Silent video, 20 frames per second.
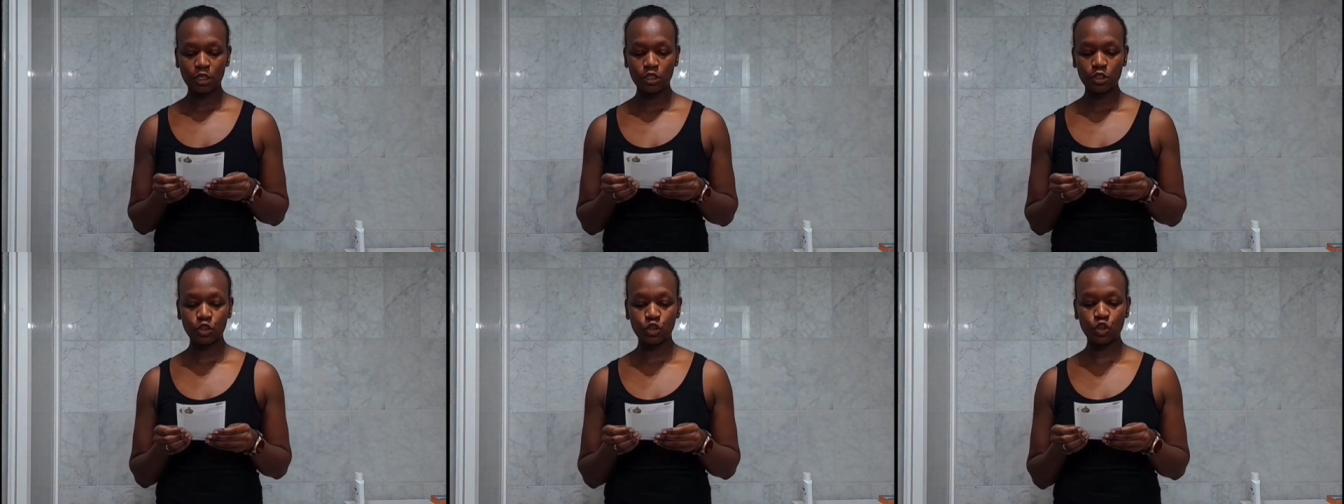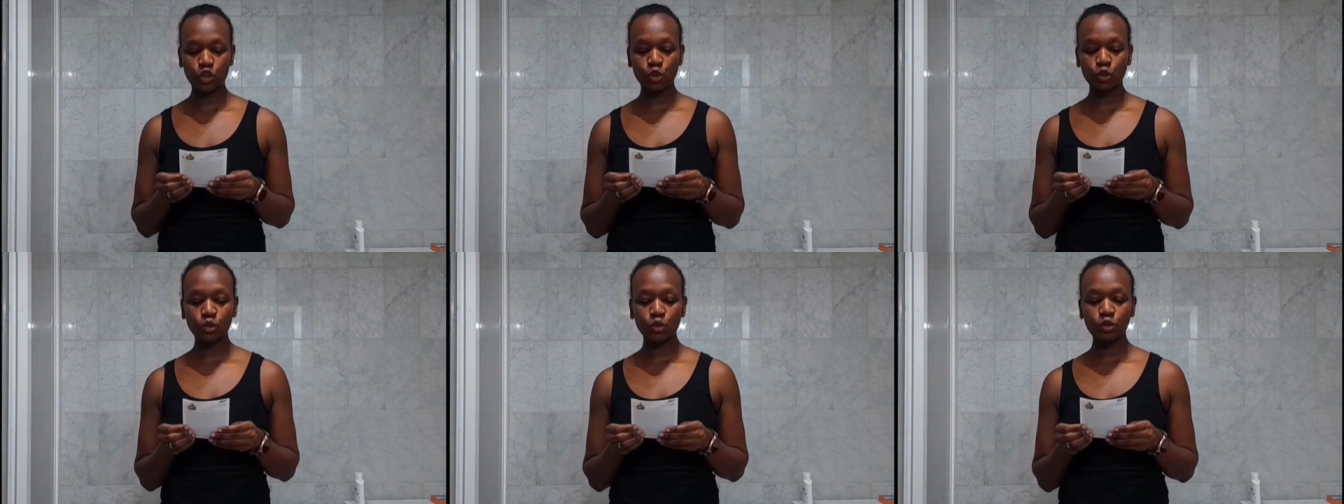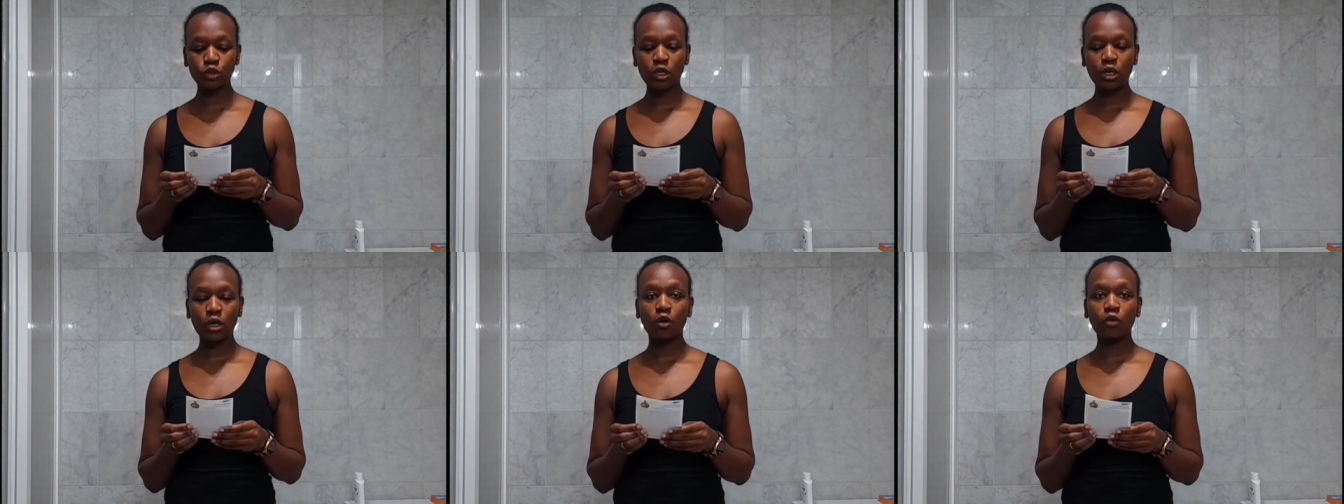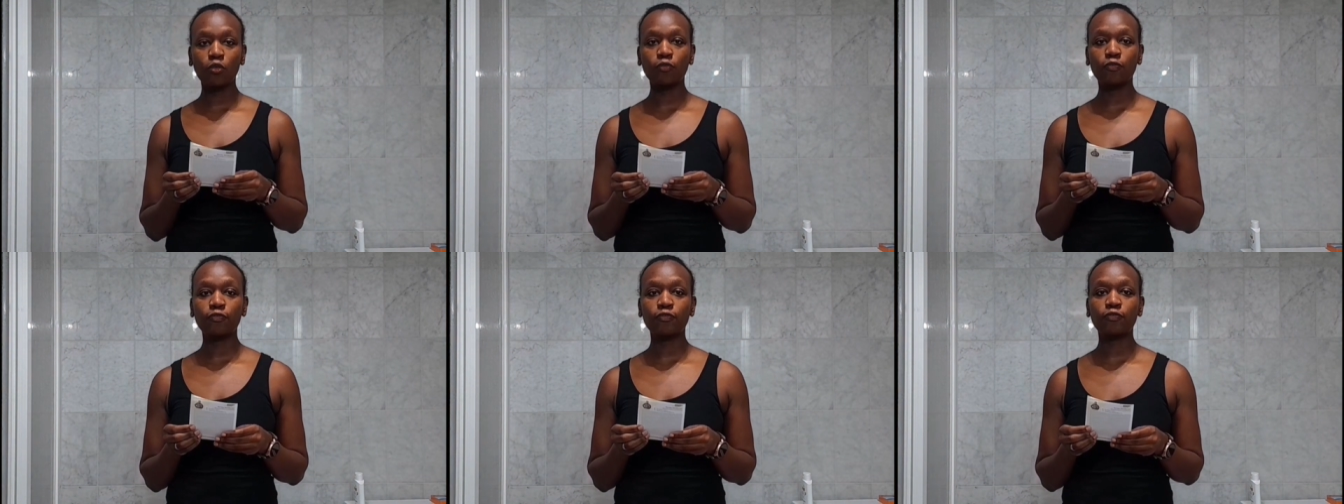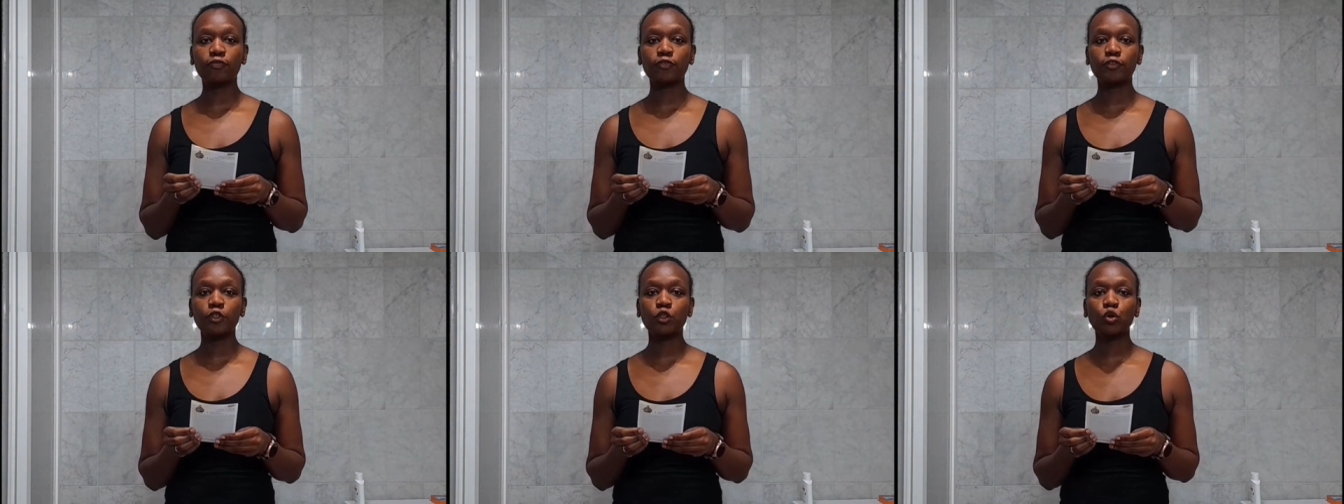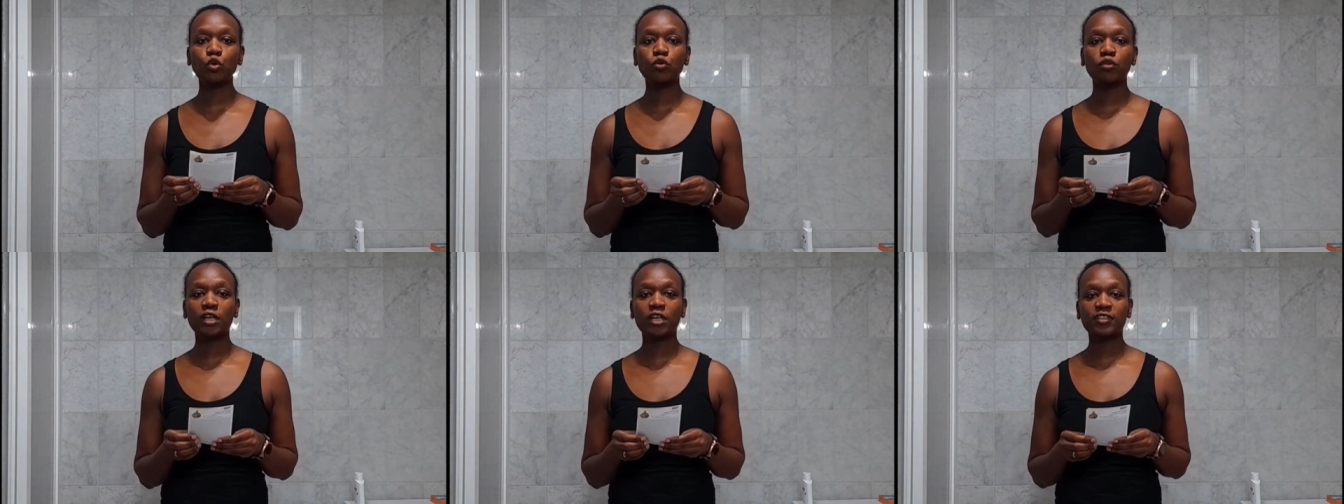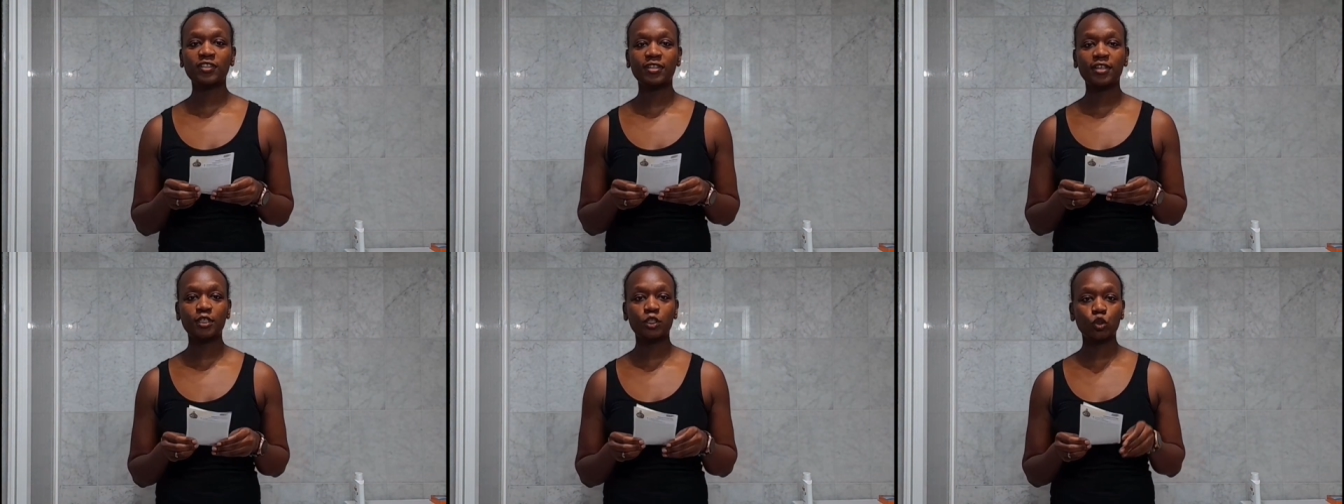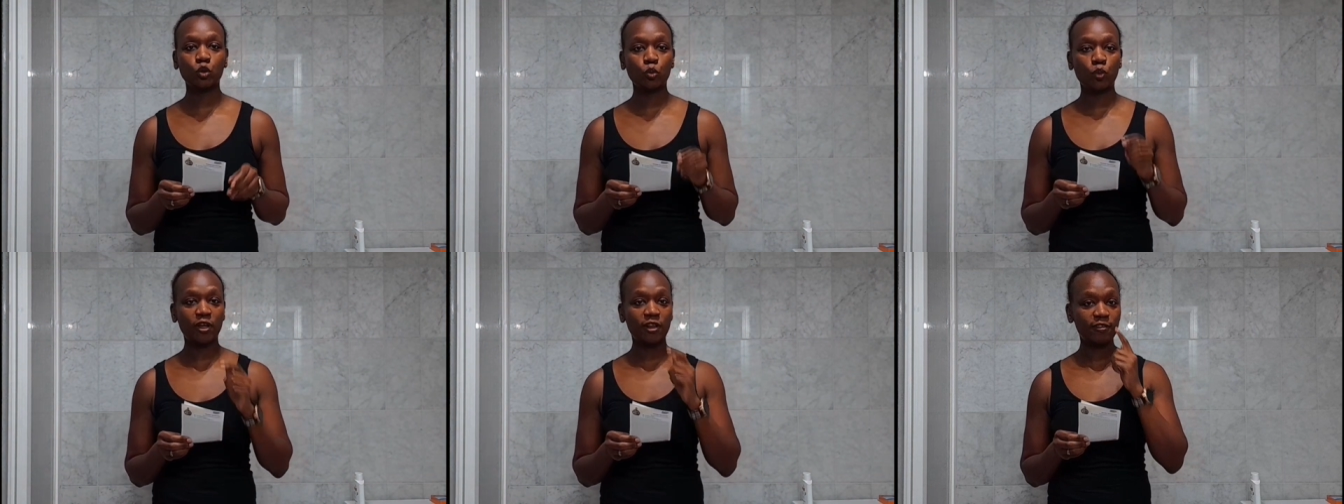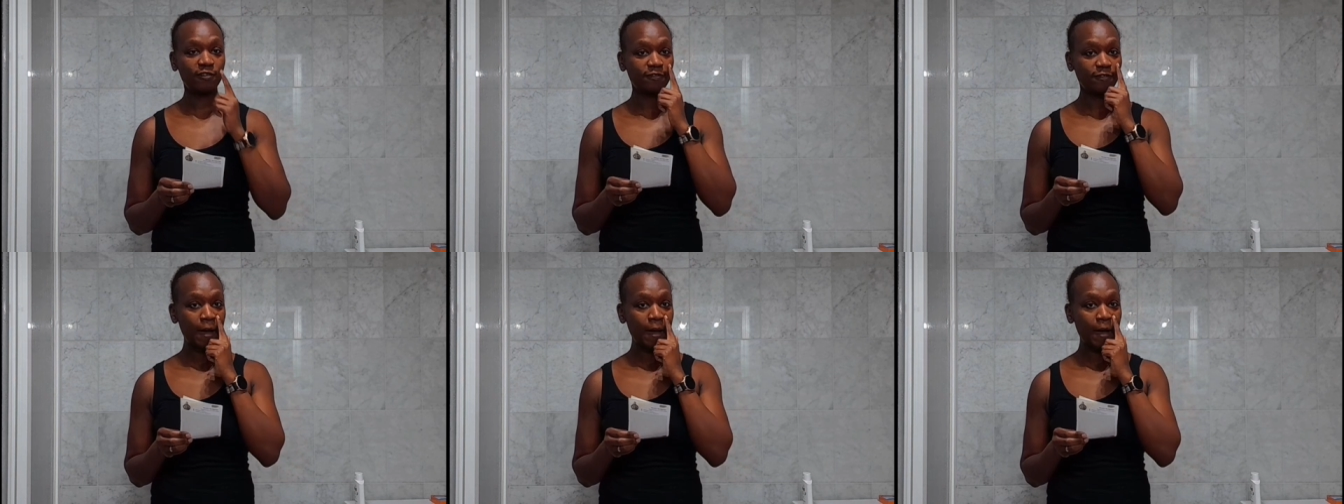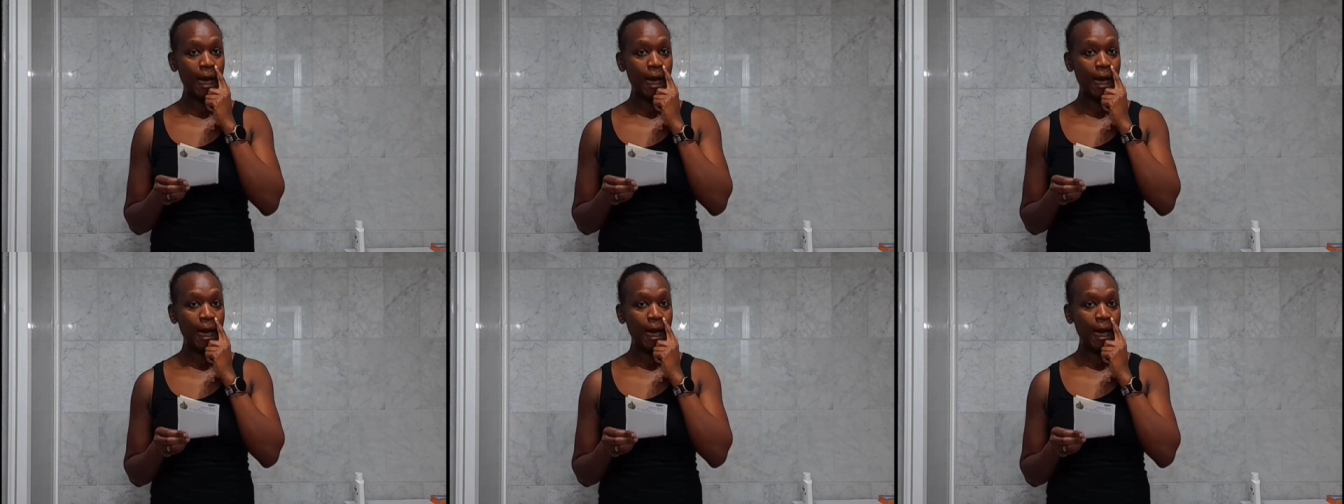June of 2012,